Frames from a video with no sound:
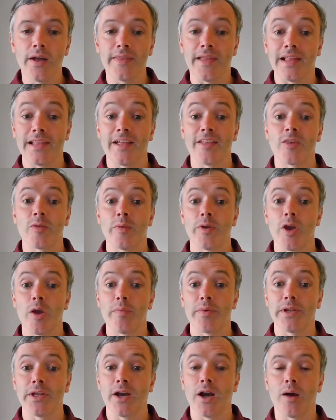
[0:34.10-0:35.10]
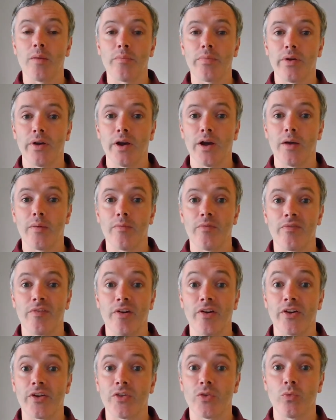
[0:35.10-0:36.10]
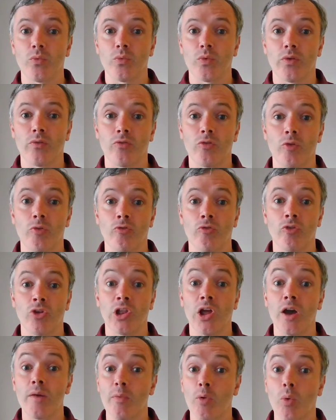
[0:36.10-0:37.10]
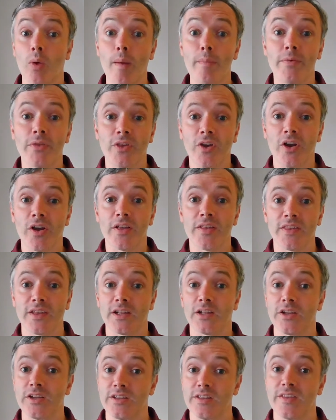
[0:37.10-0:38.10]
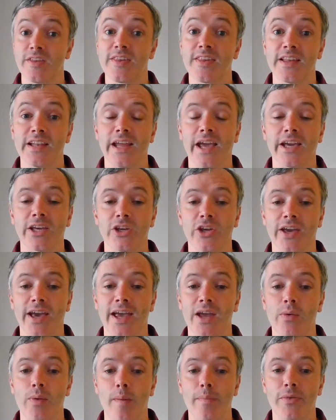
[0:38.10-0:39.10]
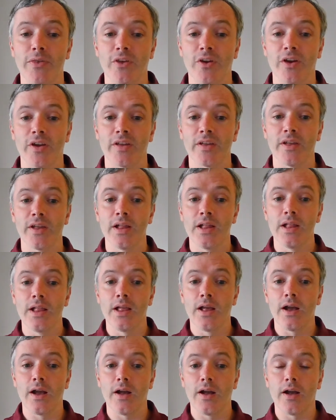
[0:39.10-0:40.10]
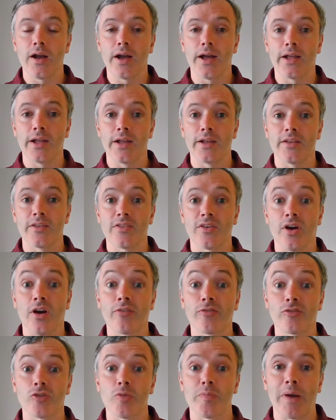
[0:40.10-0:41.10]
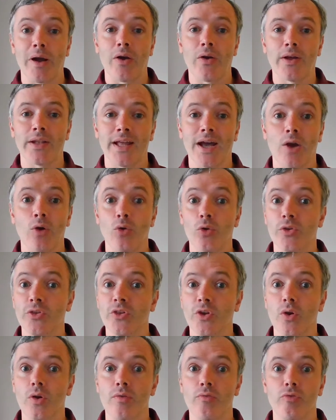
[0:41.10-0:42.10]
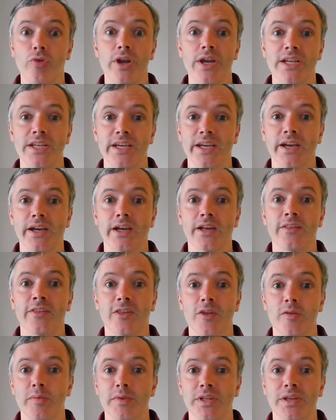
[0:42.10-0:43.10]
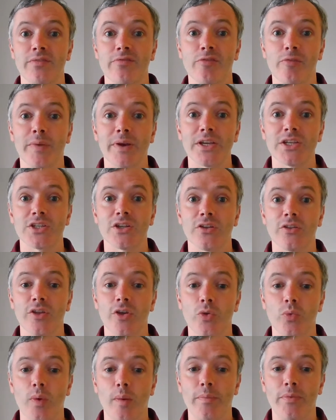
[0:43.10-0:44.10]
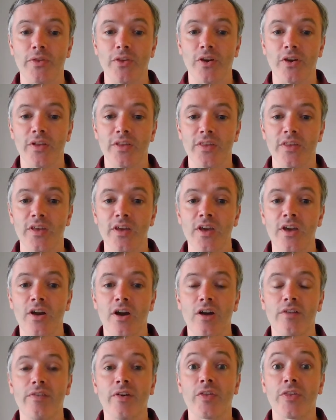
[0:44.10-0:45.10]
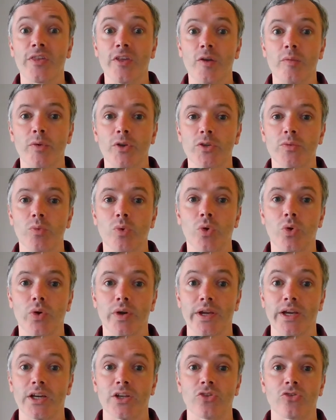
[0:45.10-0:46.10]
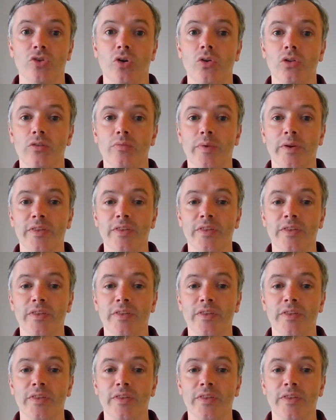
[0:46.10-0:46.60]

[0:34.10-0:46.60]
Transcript: And that led to me opening up various reliable websites, including the Celiac UK website. And after about an hour or so of reading and consuming the information on those websites, I felt so much more in control of my